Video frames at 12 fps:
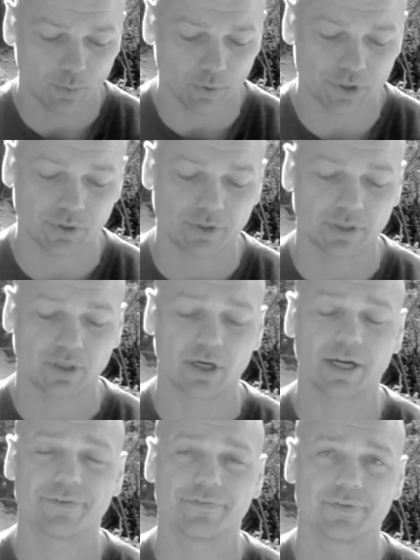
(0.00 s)
What sort of
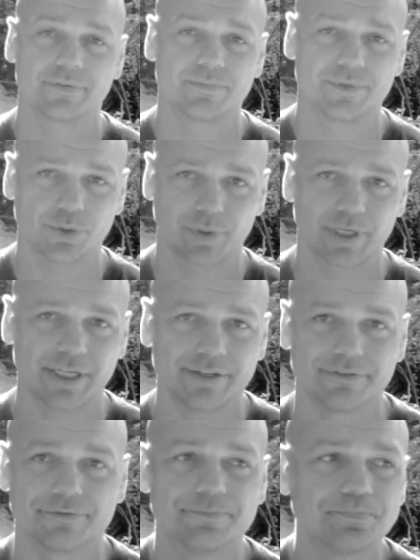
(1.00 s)
life do you want to
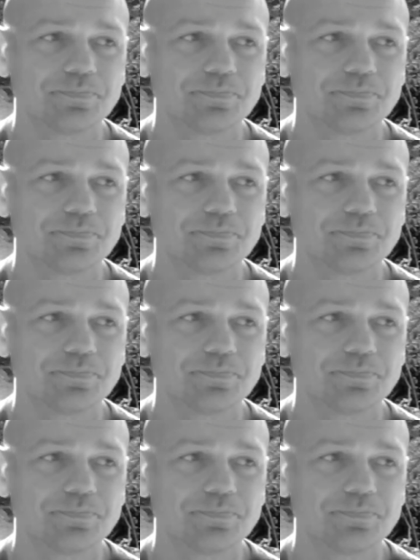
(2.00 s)
live?